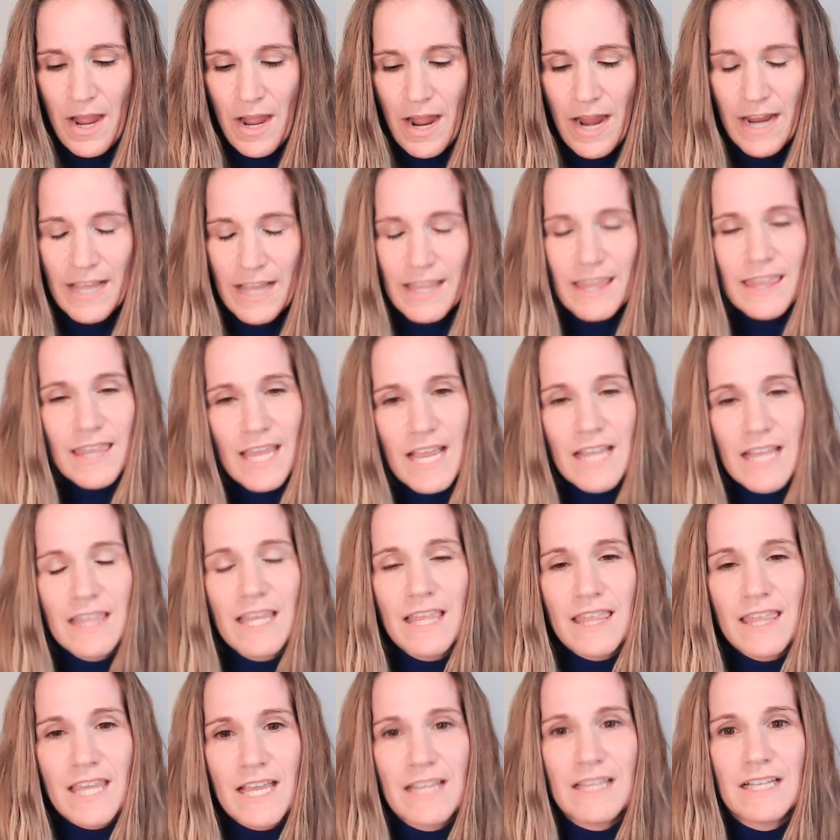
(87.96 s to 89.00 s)
I think
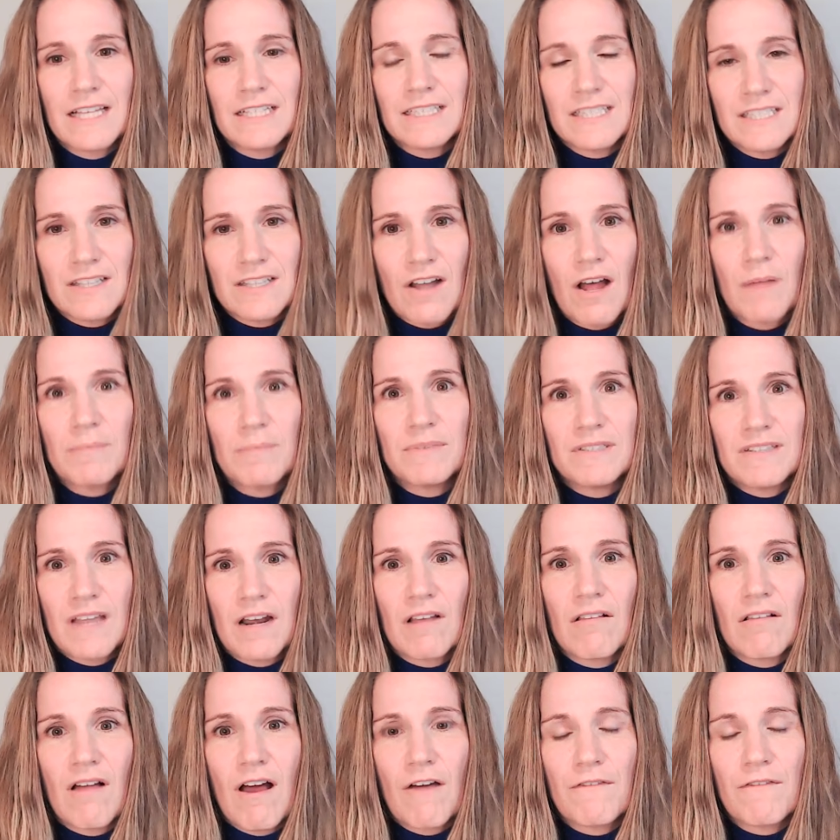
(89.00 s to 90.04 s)
the thing that stops
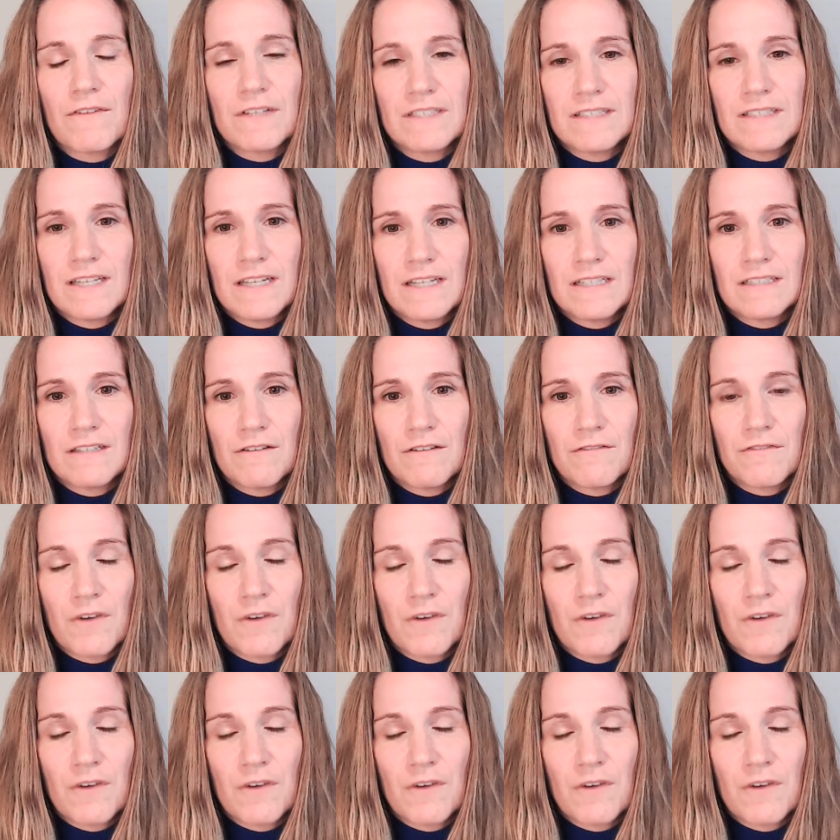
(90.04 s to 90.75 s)
dental offices